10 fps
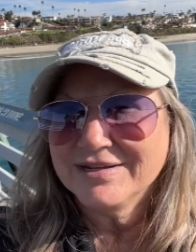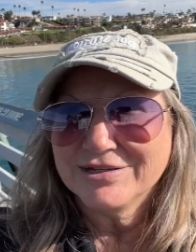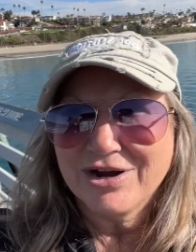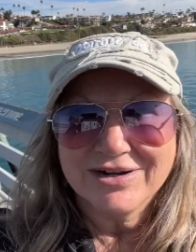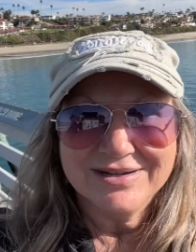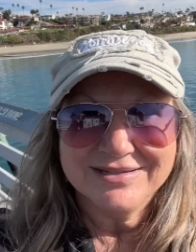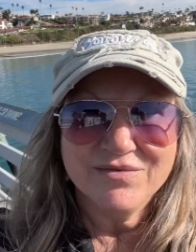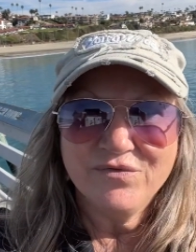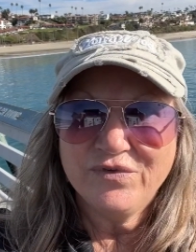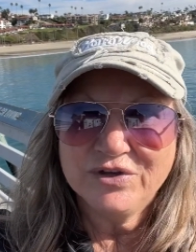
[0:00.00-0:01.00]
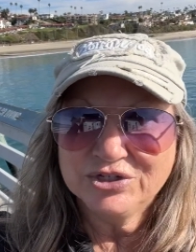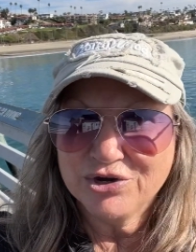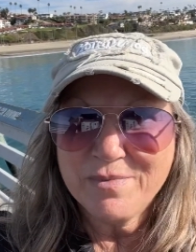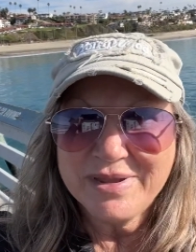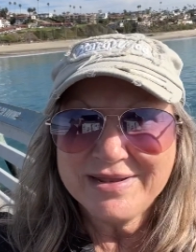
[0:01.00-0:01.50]
to talk to some
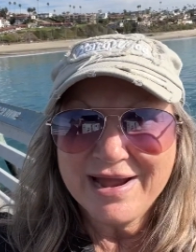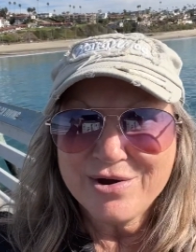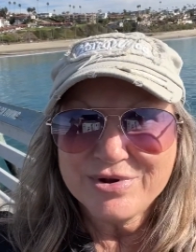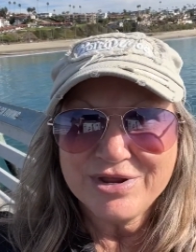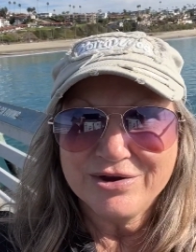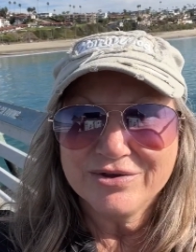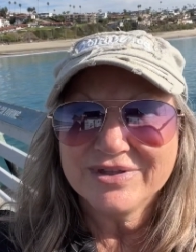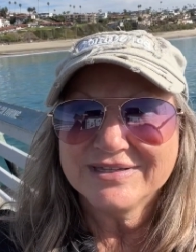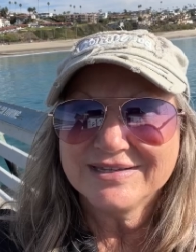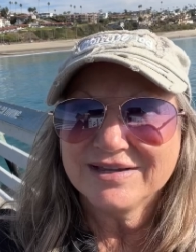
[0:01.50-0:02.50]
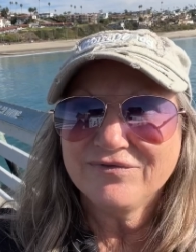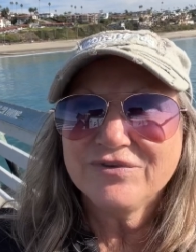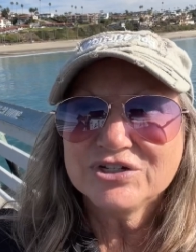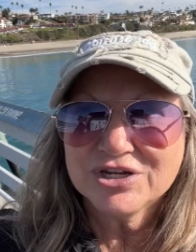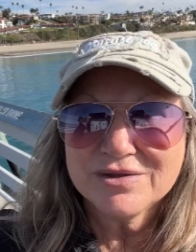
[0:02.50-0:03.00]
fishermen down here. This is a
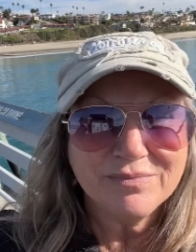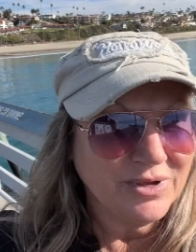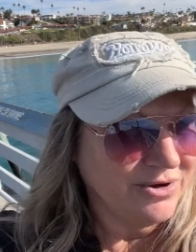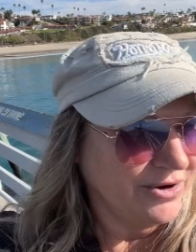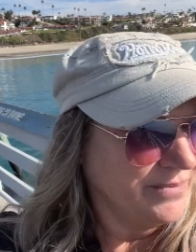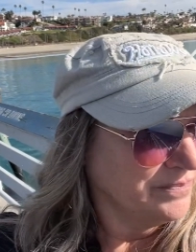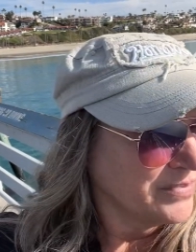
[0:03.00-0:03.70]
fishing pier.